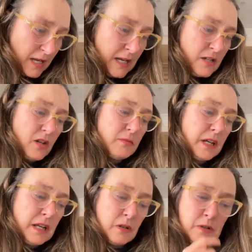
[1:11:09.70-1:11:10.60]
And he told
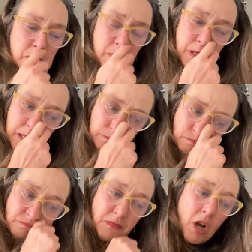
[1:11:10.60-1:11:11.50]
me to get on to
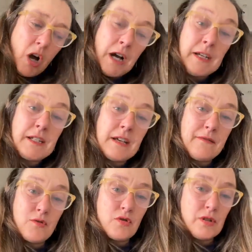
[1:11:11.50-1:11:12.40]
Heidi
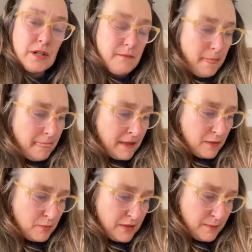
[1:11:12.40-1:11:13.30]
Davoren
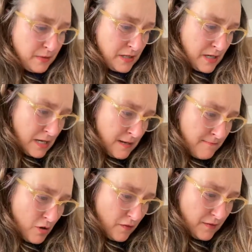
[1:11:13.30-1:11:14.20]
at the Brisbane
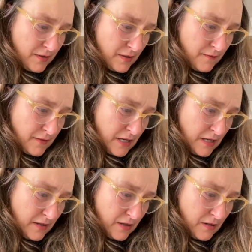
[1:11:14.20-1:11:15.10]
office of
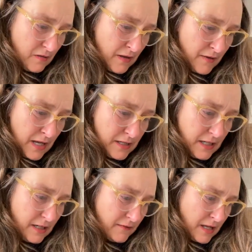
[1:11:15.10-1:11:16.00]
the
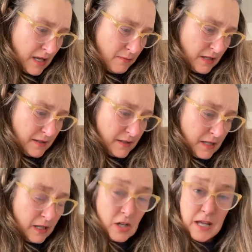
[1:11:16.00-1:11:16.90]
Avanti, of the
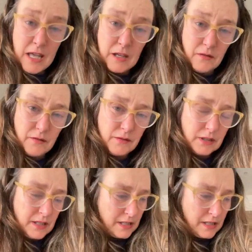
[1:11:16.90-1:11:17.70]
ABC, and I have.